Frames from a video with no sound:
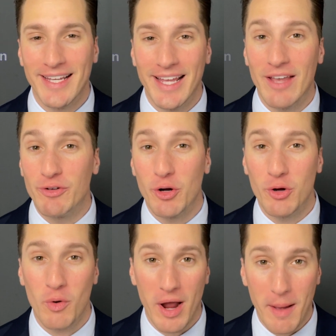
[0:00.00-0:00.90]
If you don't know
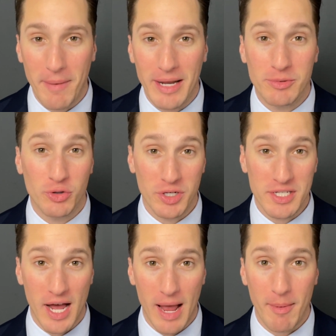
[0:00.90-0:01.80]
who I am, my name is Chris
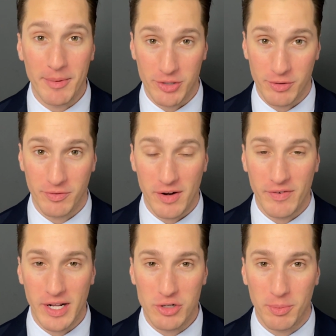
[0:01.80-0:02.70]
Dime. I'm a certified
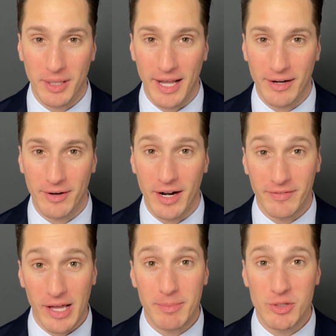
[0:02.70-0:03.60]
financial planner out of
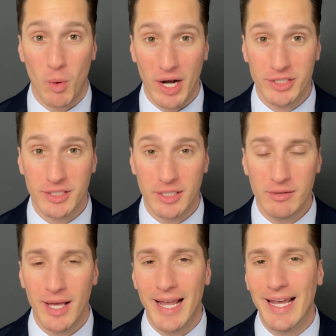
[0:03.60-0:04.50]
Edmonds, Washington,
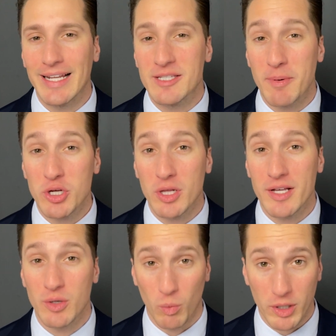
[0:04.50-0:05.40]
and I specialize
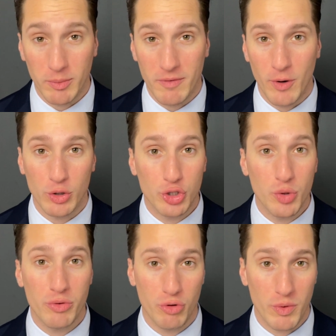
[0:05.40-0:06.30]
in working with folks to
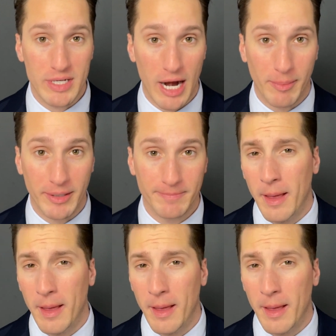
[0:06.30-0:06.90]
and through retirement.